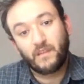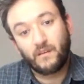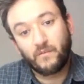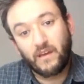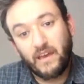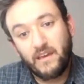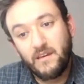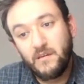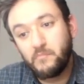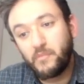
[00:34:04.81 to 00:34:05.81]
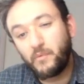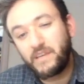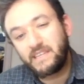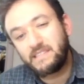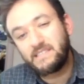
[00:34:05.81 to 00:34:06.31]
Okay? But we
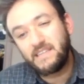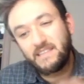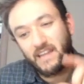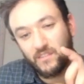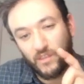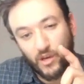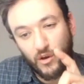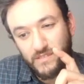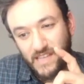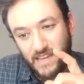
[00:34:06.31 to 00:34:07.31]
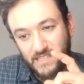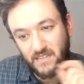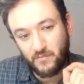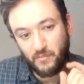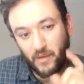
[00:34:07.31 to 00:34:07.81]
can see that the cosine is going
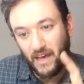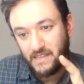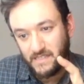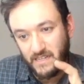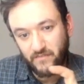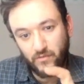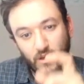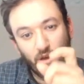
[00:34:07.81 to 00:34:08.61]
to be positive,